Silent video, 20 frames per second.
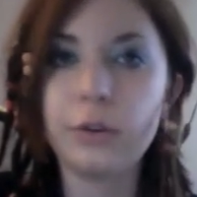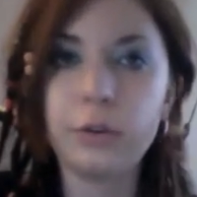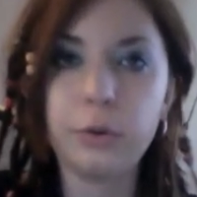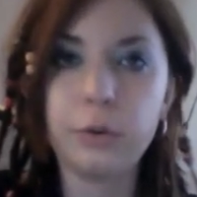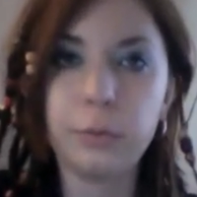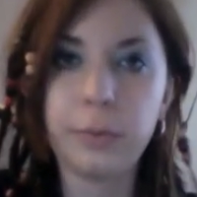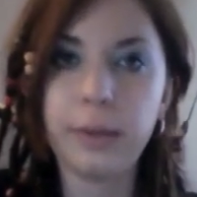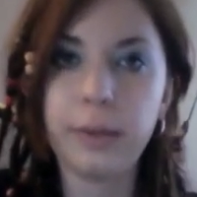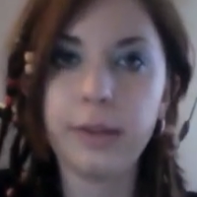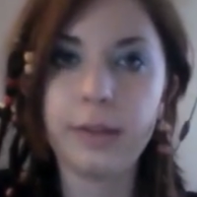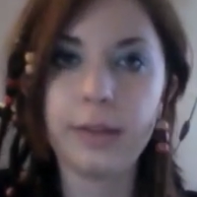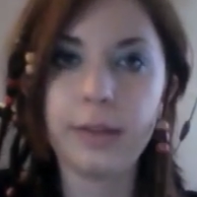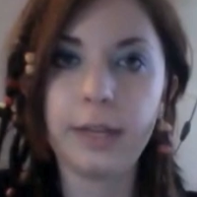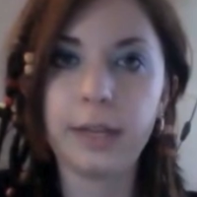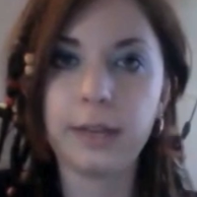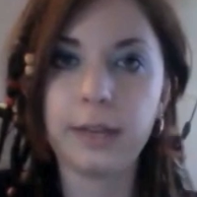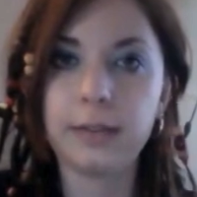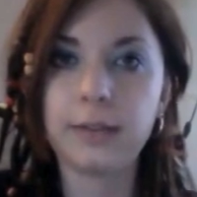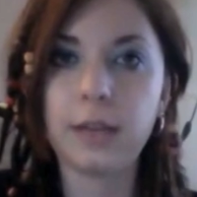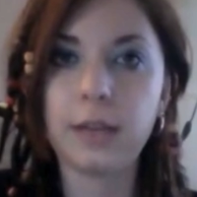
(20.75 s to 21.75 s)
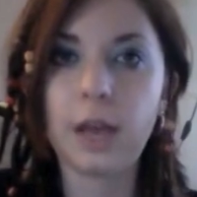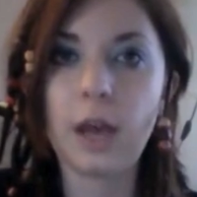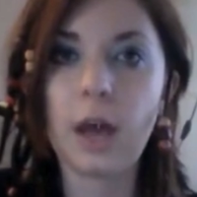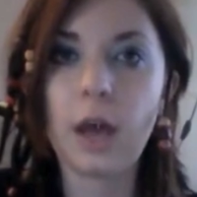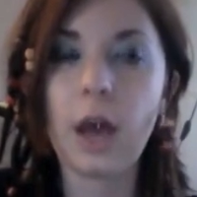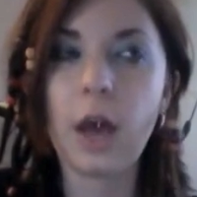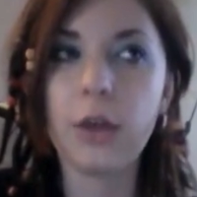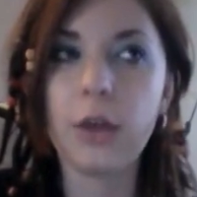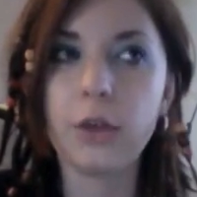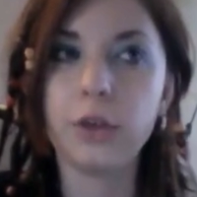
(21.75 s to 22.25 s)
hoop and things
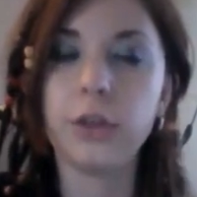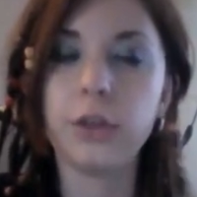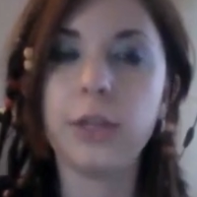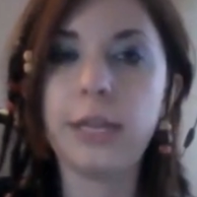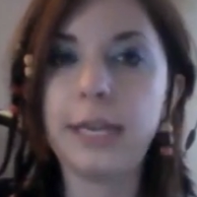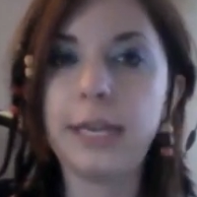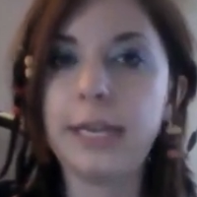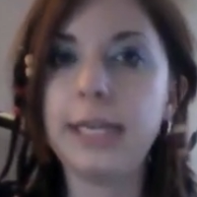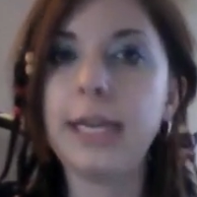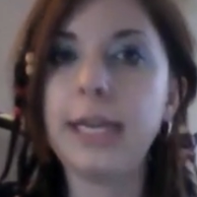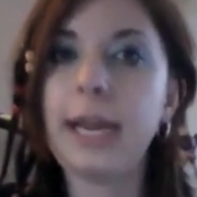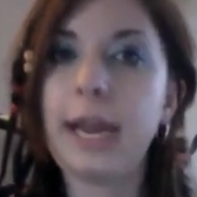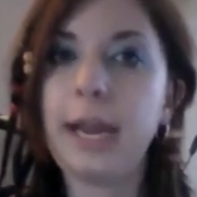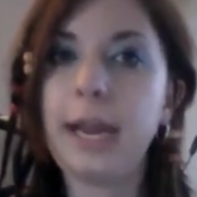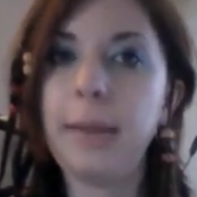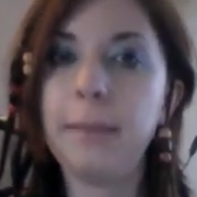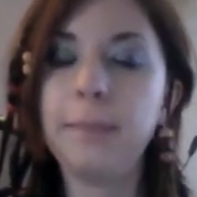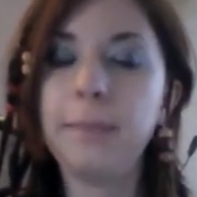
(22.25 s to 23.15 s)
other than tape.